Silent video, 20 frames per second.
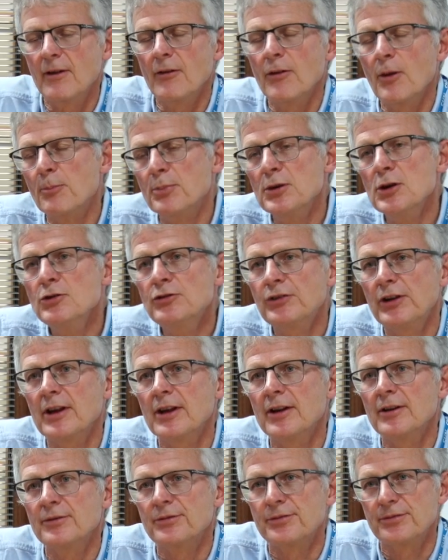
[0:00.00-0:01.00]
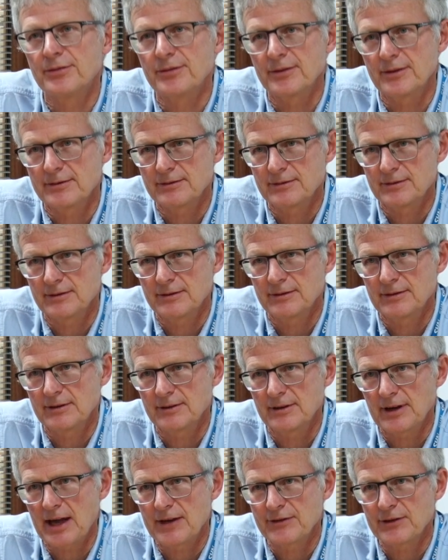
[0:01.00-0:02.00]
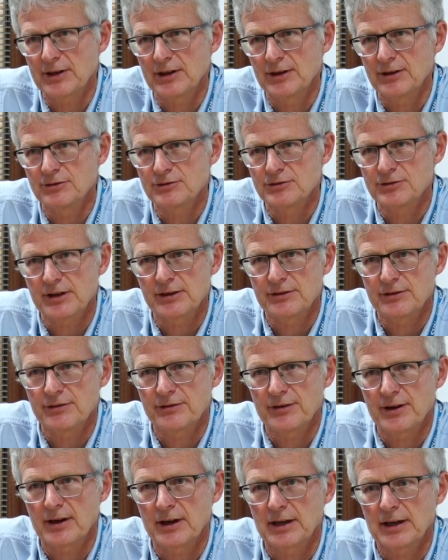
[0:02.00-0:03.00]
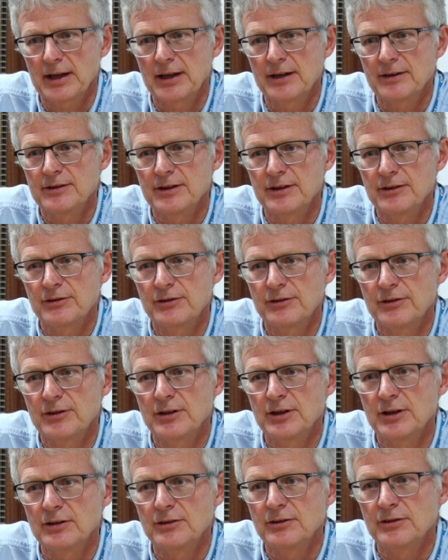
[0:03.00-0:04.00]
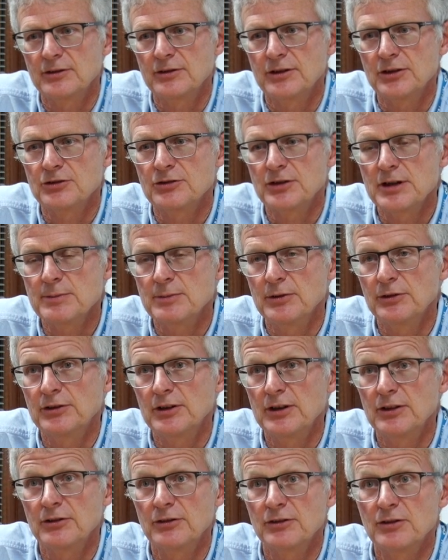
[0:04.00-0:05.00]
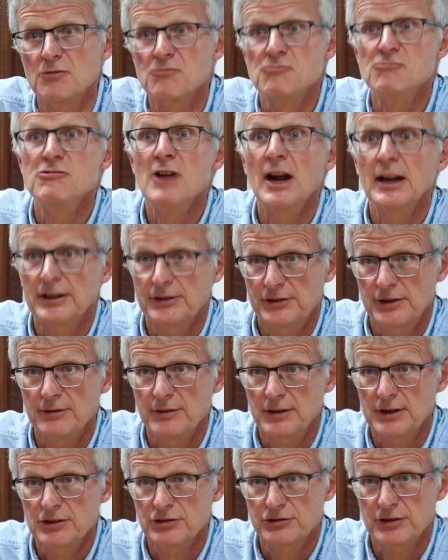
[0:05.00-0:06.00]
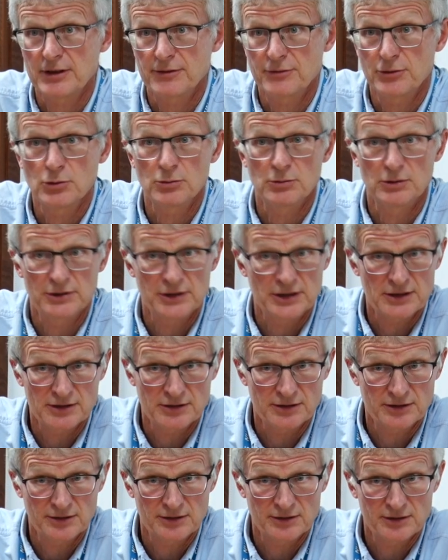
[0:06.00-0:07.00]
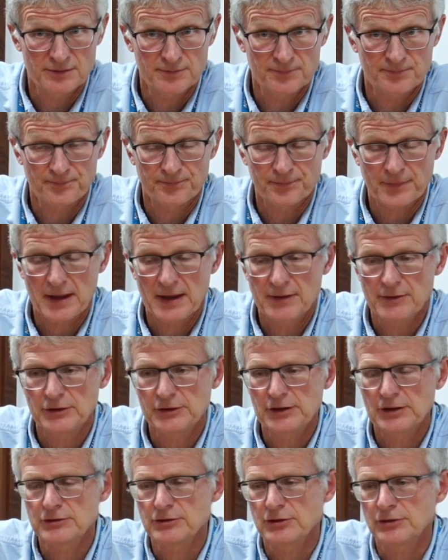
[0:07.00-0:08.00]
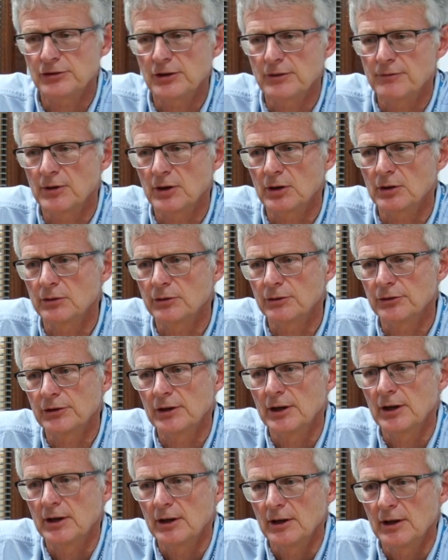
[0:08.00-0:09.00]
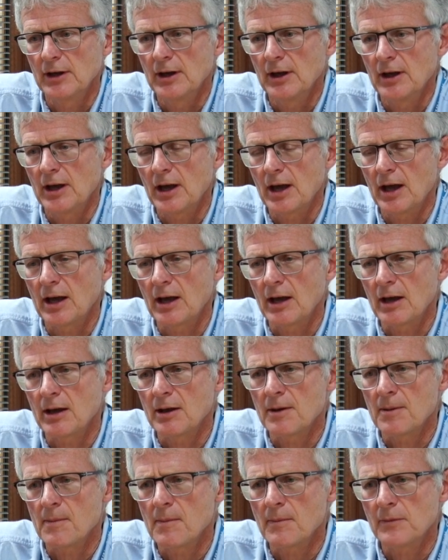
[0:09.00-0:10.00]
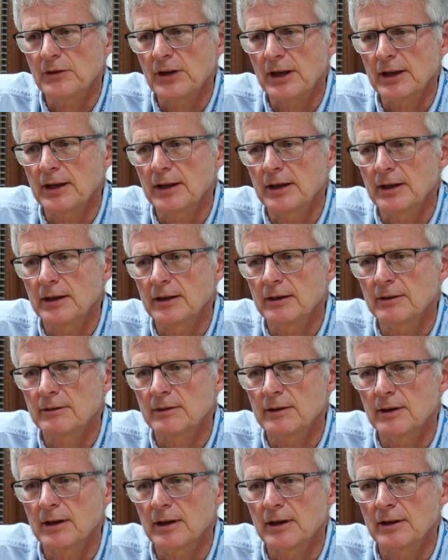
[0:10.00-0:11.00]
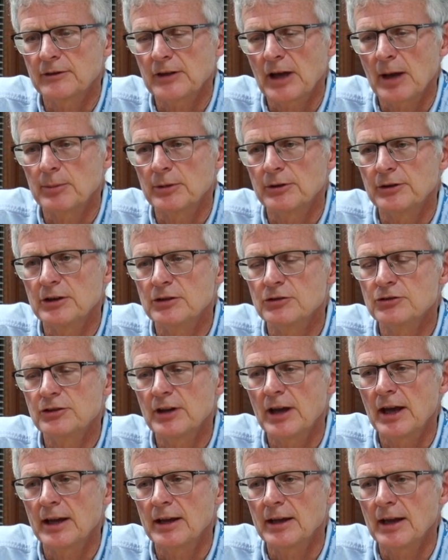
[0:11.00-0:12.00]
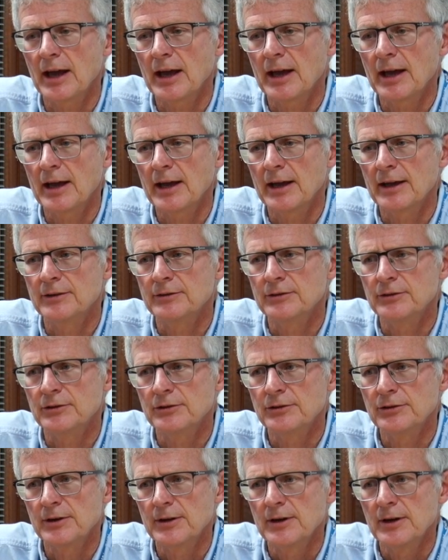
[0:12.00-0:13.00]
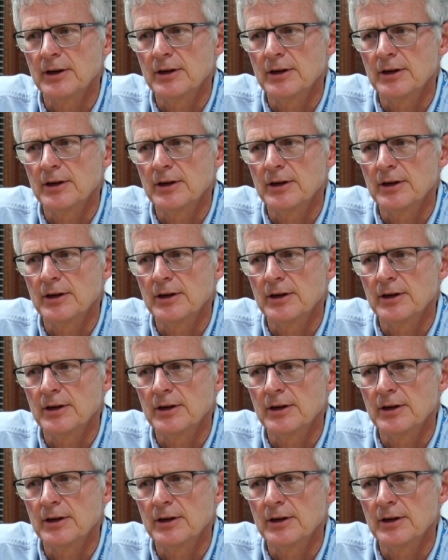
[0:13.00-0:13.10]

The beauty of having an underactive thyroid gland is that the treatment is relatively straightforward in, in that it just involves um, taking a tablet each day, and